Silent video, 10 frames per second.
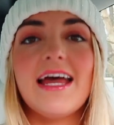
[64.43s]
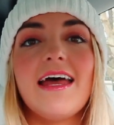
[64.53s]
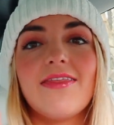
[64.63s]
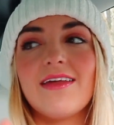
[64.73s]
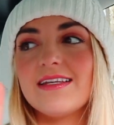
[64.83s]

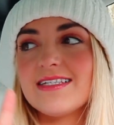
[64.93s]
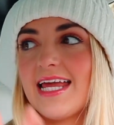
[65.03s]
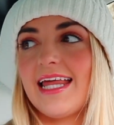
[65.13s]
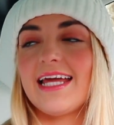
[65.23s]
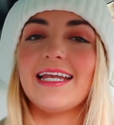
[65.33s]
then
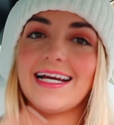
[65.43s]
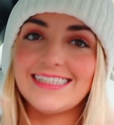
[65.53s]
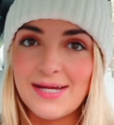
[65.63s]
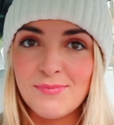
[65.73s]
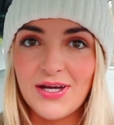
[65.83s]
say like next
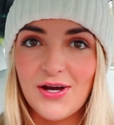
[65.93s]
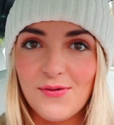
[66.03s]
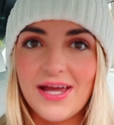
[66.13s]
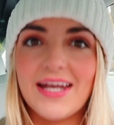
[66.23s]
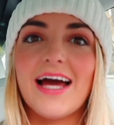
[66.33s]
time I go
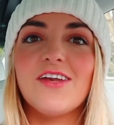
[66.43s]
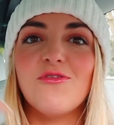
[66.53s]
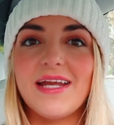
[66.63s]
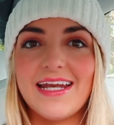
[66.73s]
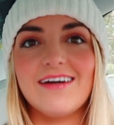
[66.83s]
in, I do
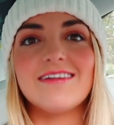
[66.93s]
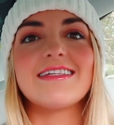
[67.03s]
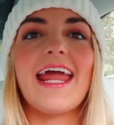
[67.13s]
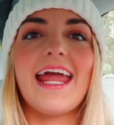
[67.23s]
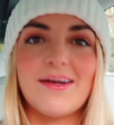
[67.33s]
my nails
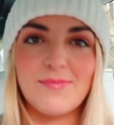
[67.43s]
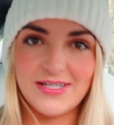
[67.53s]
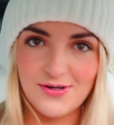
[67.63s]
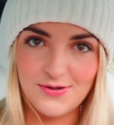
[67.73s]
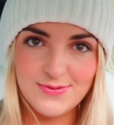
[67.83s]
and my
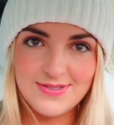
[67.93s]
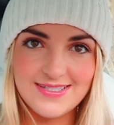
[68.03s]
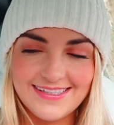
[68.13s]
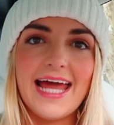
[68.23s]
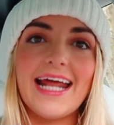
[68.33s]
toes.
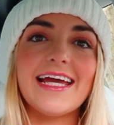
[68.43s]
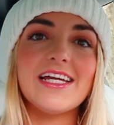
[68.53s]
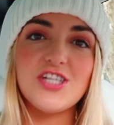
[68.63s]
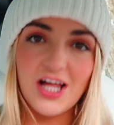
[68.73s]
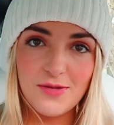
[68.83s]
And I get
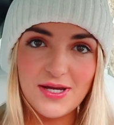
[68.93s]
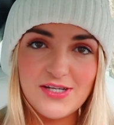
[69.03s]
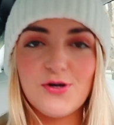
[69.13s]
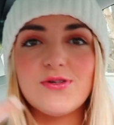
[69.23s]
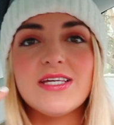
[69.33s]
gel on my
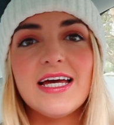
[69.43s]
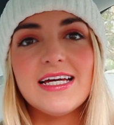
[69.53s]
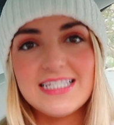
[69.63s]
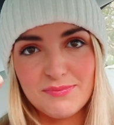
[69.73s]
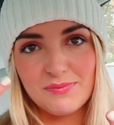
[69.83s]
toes,
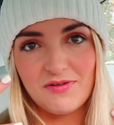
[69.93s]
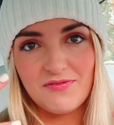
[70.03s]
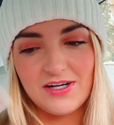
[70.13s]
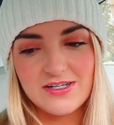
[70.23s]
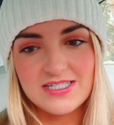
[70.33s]
dip on my
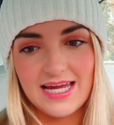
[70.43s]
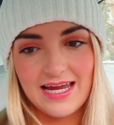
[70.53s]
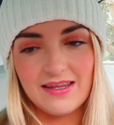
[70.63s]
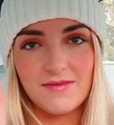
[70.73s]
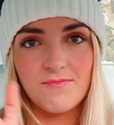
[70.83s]
fingers,
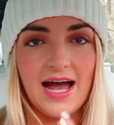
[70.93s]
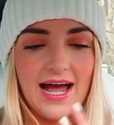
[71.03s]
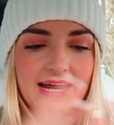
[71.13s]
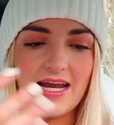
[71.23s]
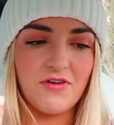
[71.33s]
and
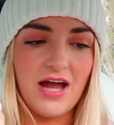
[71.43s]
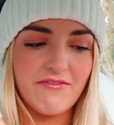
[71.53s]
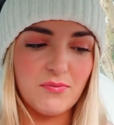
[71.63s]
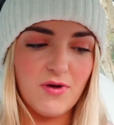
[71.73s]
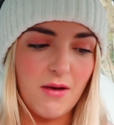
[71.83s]
I never have
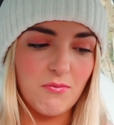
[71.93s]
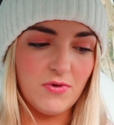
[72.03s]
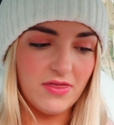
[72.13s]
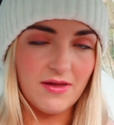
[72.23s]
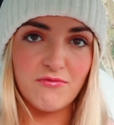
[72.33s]
a problem
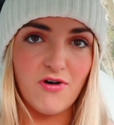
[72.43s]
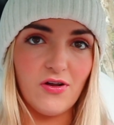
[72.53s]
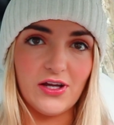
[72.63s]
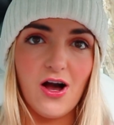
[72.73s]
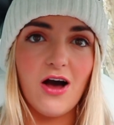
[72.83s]
with them
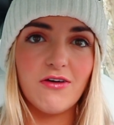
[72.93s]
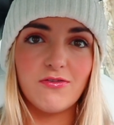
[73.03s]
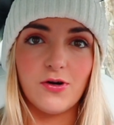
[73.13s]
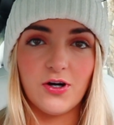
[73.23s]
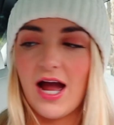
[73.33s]
falling off
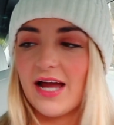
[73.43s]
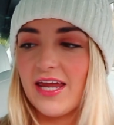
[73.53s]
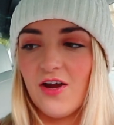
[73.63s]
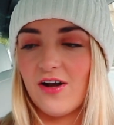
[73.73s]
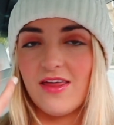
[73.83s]
or
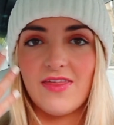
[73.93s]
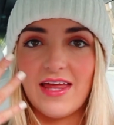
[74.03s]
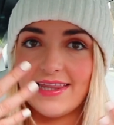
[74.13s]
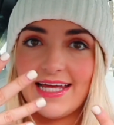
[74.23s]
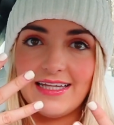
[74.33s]
cracking or
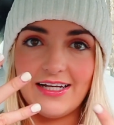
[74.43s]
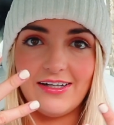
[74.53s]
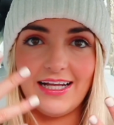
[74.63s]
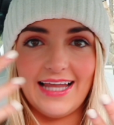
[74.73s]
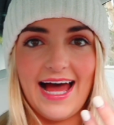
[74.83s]
anything. They
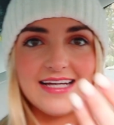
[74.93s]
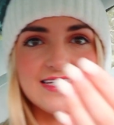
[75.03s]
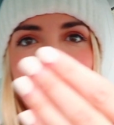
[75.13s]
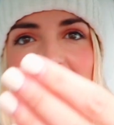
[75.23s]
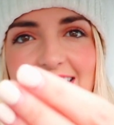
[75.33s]
literally last.
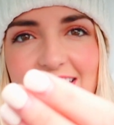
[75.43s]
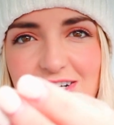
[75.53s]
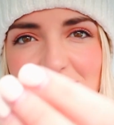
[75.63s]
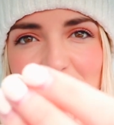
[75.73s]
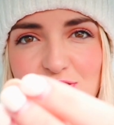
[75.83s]
They're
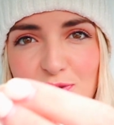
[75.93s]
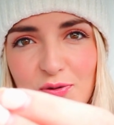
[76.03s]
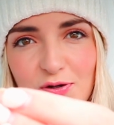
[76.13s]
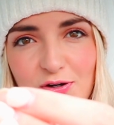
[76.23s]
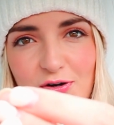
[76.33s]

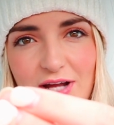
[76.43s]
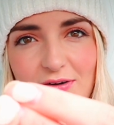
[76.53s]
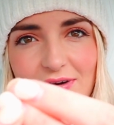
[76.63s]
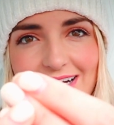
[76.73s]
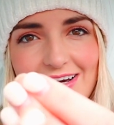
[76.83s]
super grown out
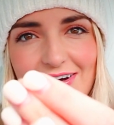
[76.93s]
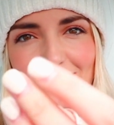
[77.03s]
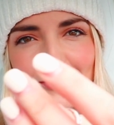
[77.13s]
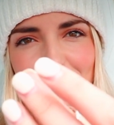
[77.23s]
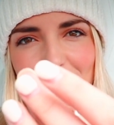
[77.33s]
right now. I don't
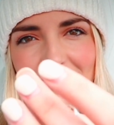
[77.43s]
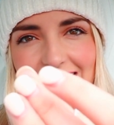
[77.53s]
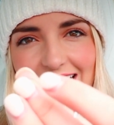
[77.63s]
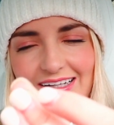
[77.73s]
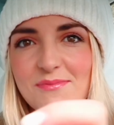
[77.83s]
know if you can
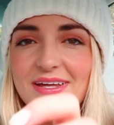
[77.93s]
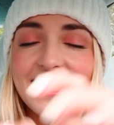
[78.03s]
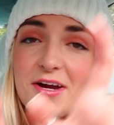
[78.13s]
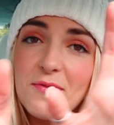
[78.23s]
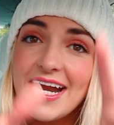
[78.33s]
tell, but
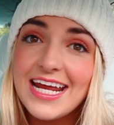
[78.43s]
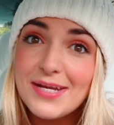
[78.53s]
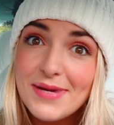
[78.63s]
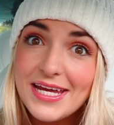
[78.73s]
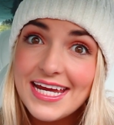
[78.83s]
they're ready to
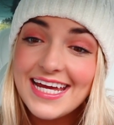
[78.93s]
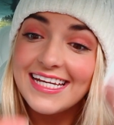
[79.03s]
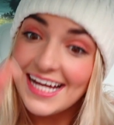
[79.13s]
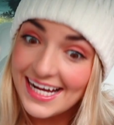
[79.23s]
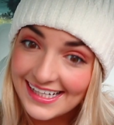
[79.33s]
be
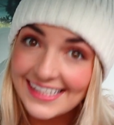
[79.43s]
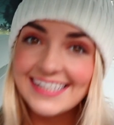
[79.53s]
done.